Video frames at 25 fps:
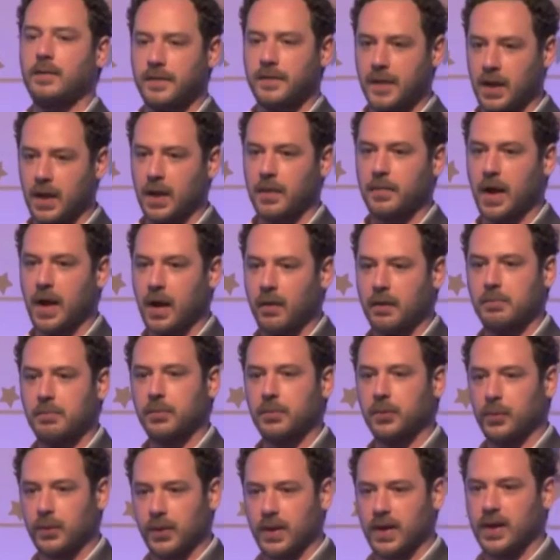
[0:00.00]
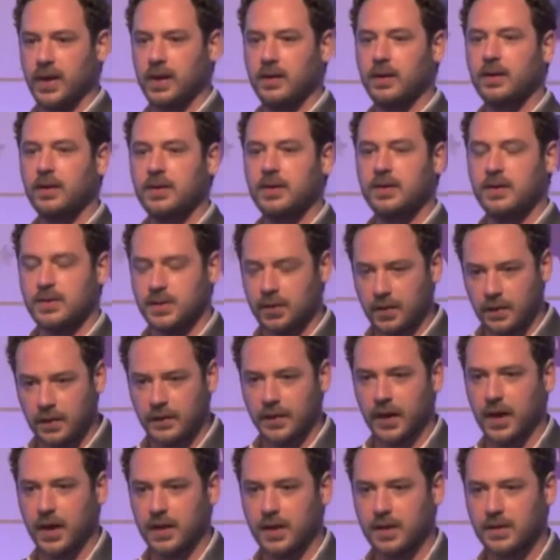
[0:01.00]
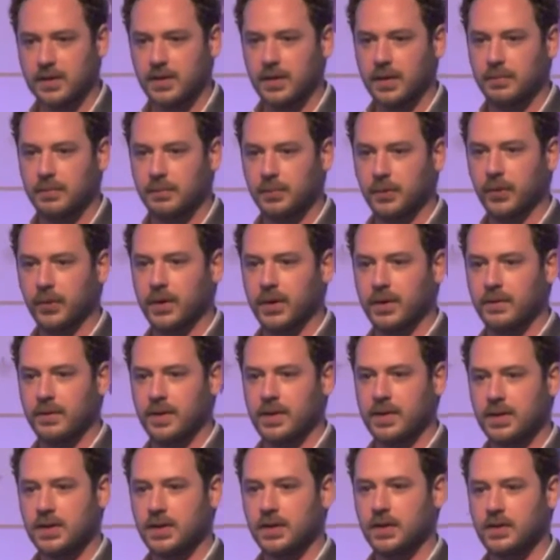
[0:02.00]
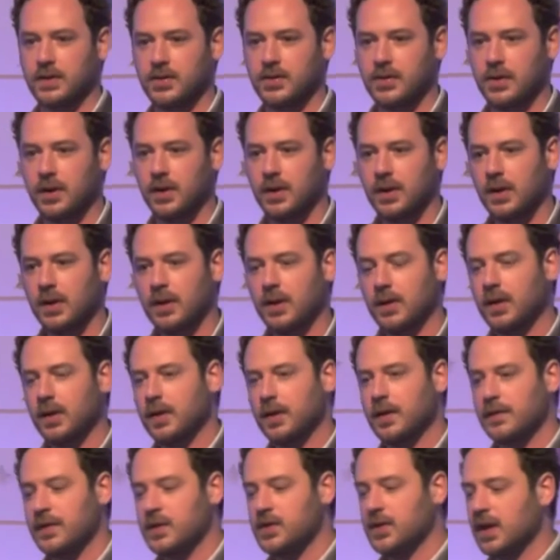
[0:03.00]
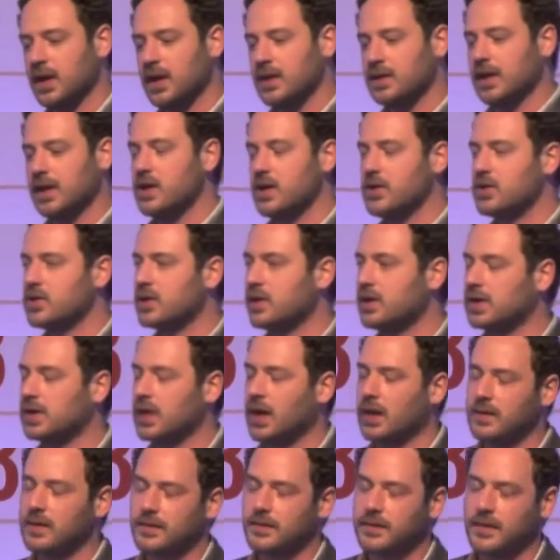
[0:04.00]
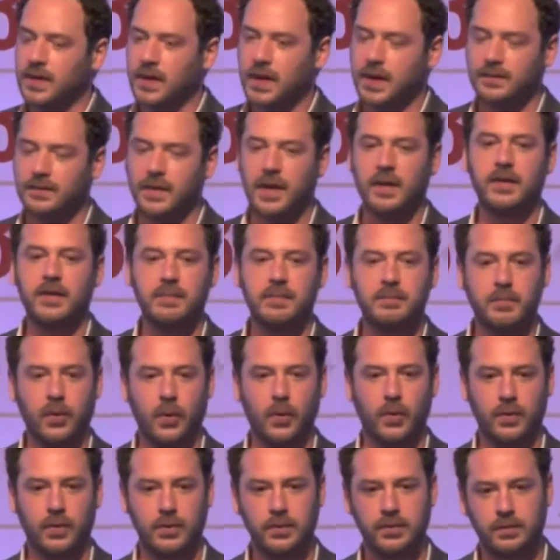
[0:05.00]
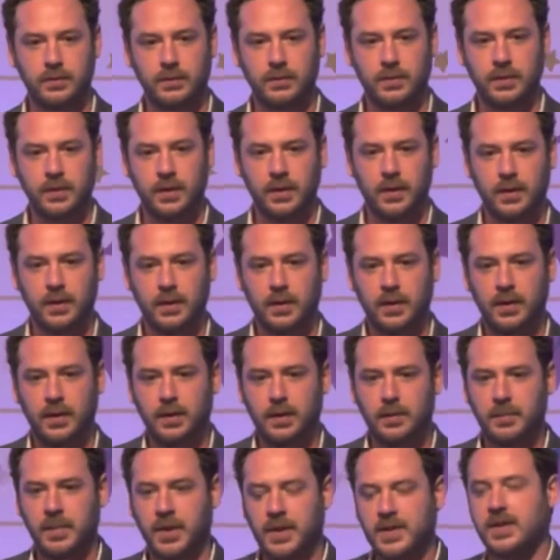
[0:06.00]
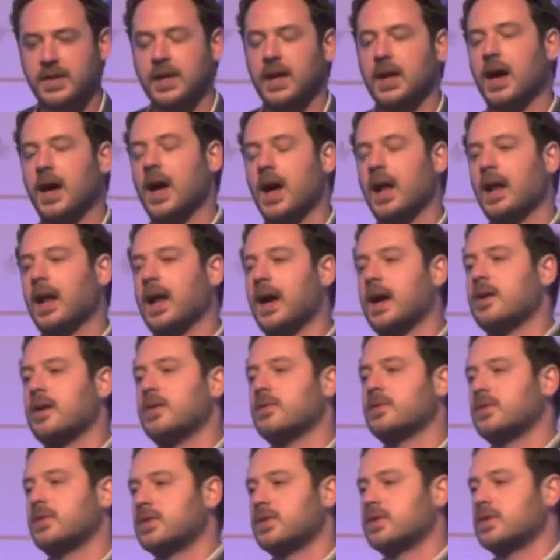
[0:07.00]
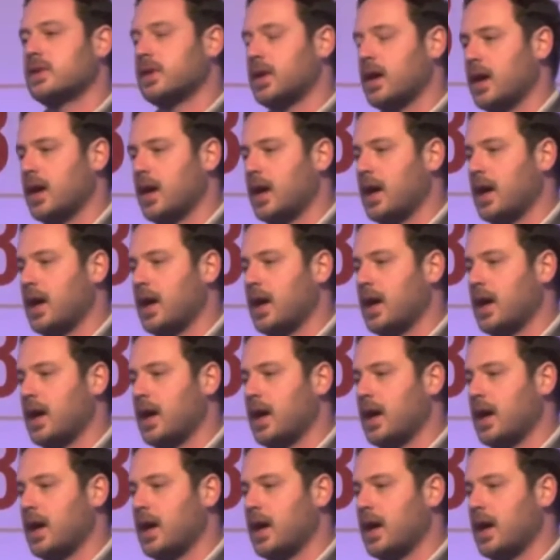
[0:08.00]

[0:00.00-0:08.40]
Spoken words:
they feel about employee surveys and employee research. The visualization is kind of very important because it allows